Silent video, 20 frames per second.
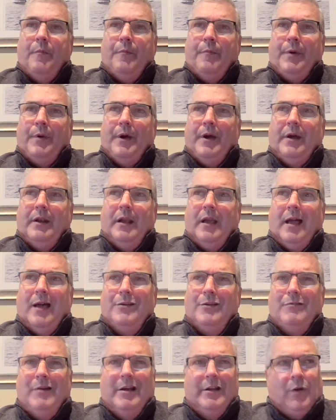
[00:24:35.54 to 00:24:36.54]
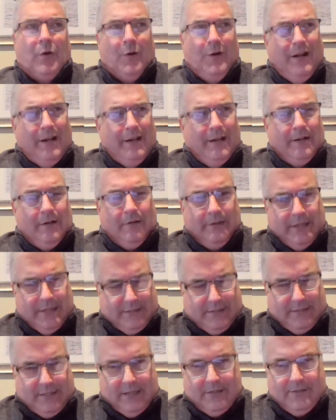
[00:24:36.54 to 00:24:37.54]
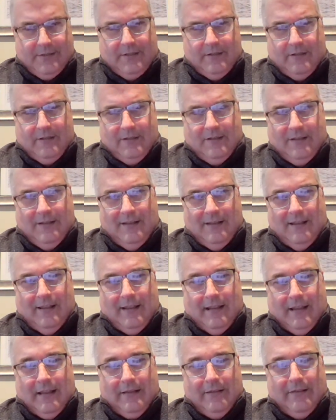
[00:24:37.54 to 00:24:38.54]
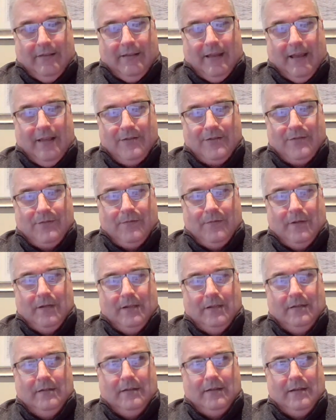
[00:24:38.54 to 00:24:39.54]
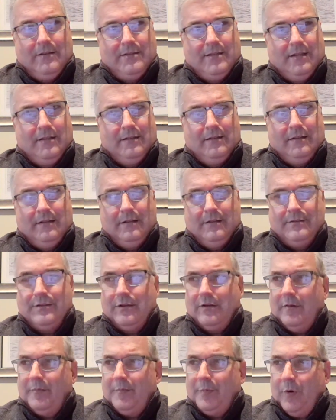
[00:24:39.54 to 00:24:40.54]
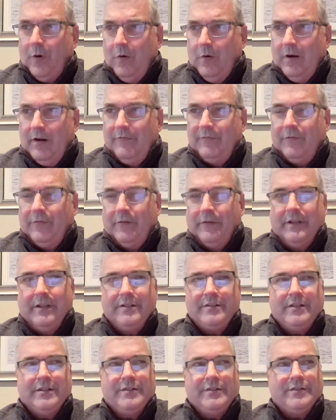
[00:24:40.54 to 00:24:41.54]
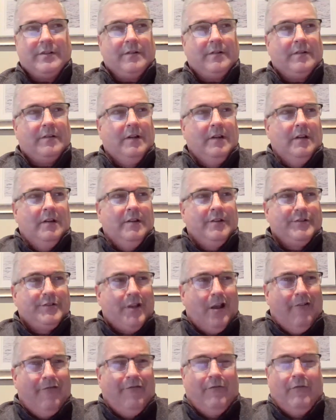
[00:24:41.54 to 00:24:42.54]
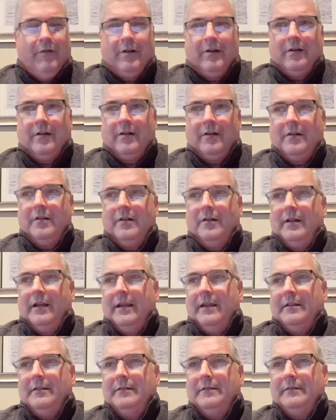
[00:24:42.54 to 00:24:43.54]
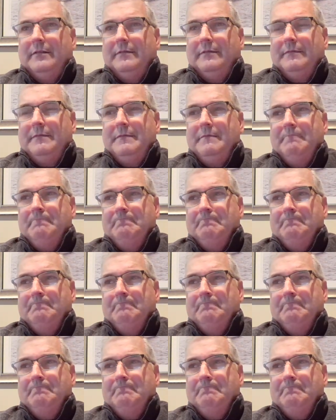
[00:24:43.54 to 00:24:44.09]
But how do I coordinate all these things? And that's when I said, "Is there a program for this? Is there software?" And